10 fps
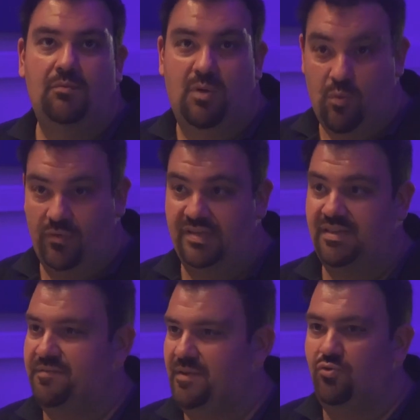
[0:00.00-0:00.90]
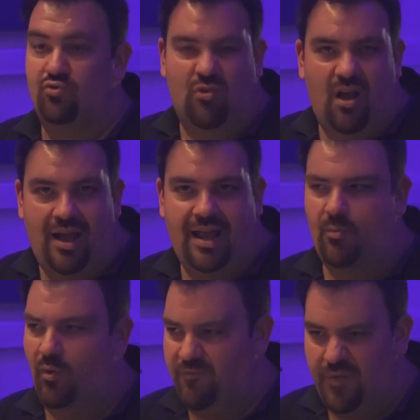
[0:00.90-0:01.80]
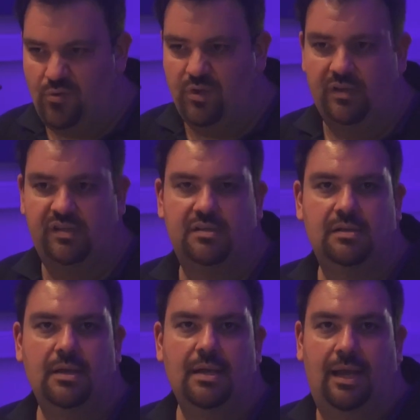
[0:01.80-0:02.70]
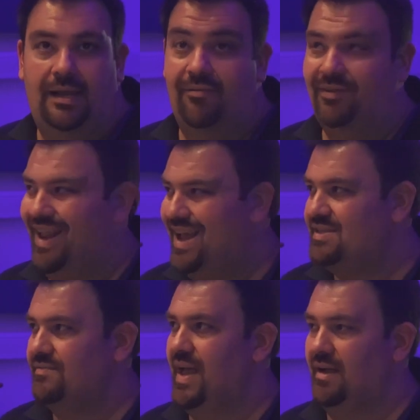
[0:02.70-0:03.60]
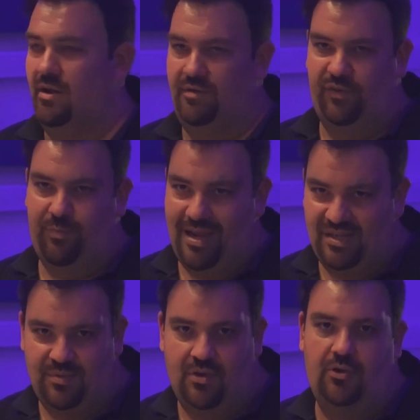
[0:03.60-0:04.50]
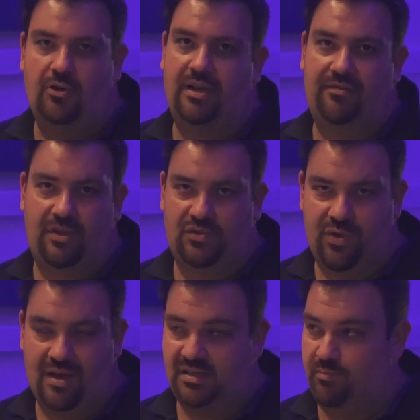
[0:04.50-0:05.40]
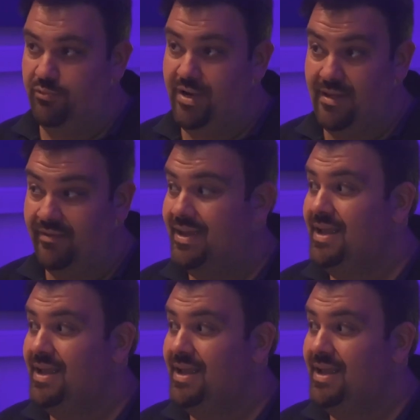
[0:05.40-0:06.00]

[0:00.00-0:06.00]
We want this to feel drier, more focused, and have less of that kind of space. We're not looking for the track to breathe.